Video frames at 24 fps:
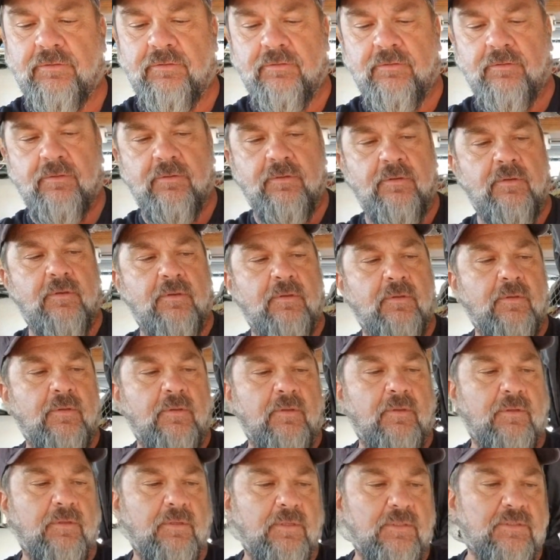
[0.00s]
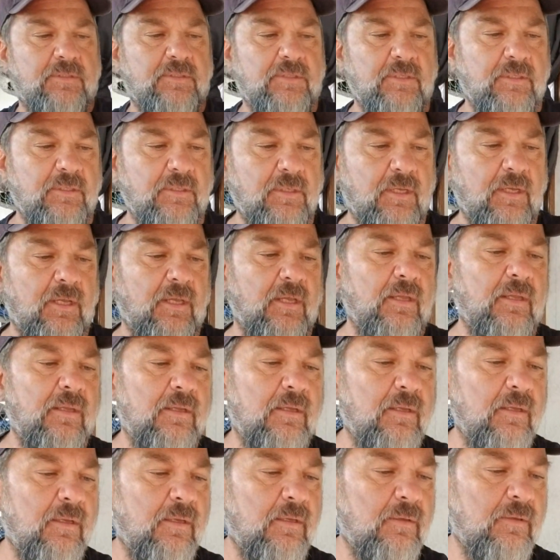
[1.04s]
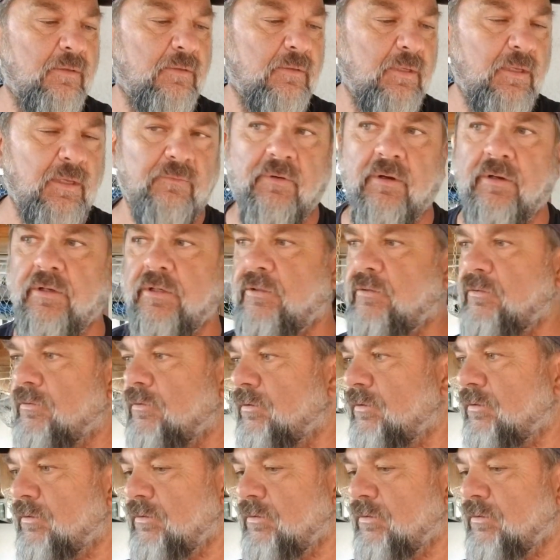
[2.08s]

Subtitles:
Let's see. Yeah, very cool.